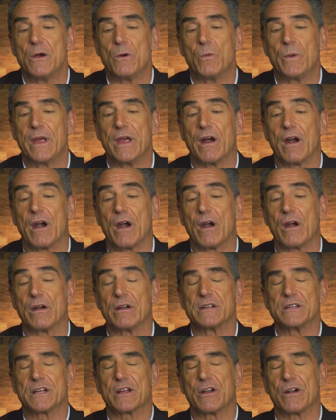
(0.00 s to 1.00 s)
We
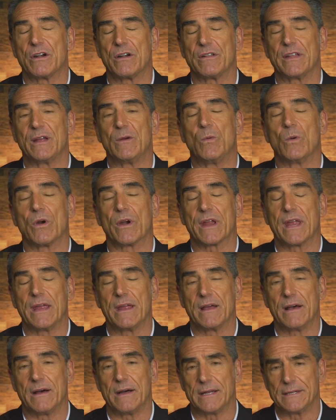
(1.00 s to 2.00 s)
are currently
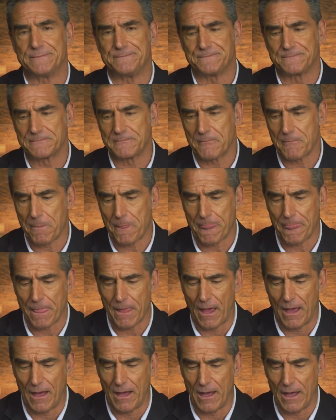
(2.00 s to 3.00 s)
working on
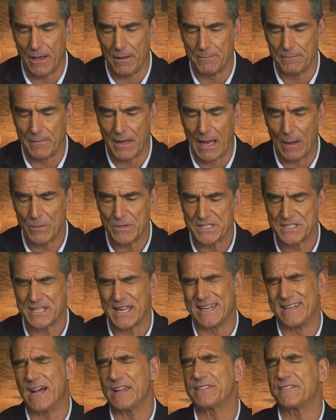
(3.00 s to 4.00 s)
I would
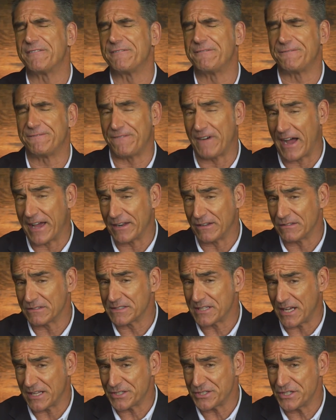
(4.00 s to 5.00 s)
say not the final
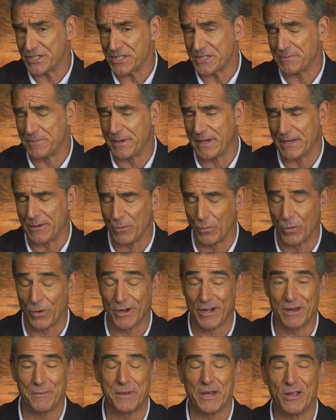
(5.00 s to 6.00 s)
touches, but we're
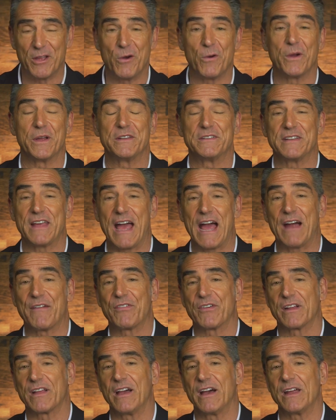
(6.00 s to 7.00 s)
going to be going to
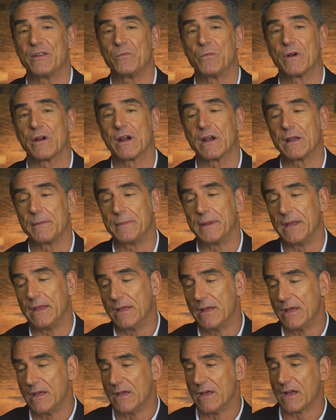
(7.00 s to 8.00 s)
Africa and we're going to be
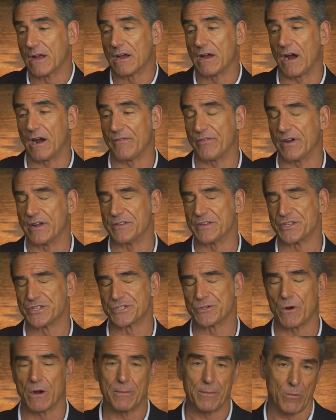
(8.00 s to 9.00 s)
covering the
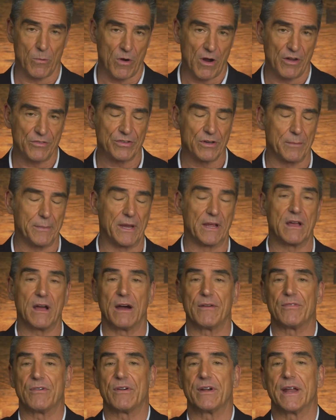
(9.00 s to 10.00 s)
story, but we're also going to be
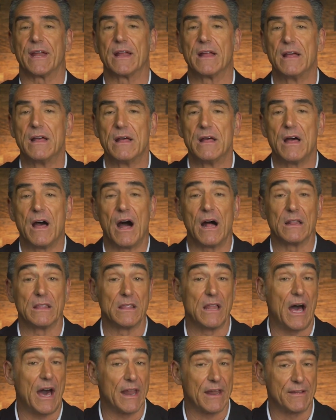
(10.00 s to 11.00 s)
covering a
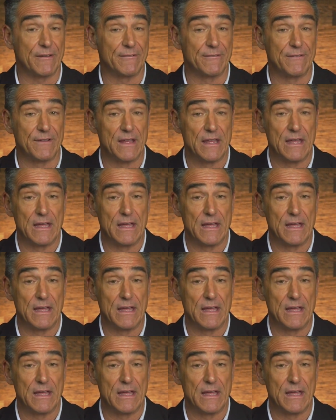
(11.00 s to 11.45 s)
lot of